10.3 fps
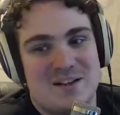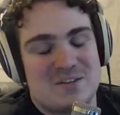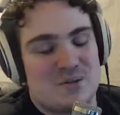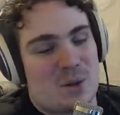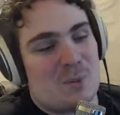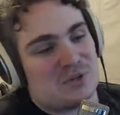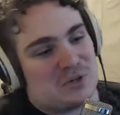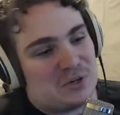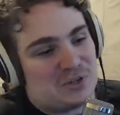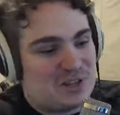So it's almost a
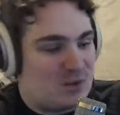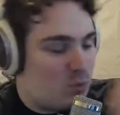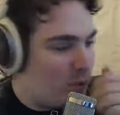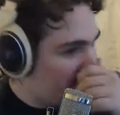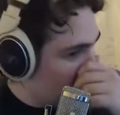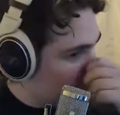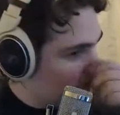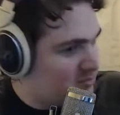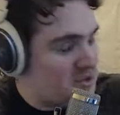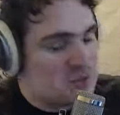good thing that Wings
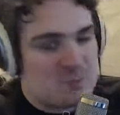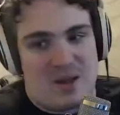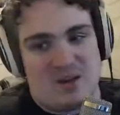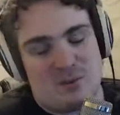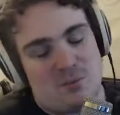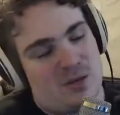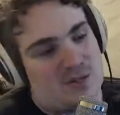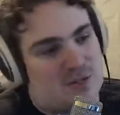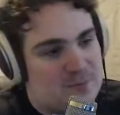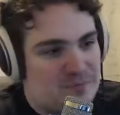disbanded,
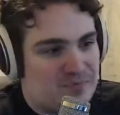because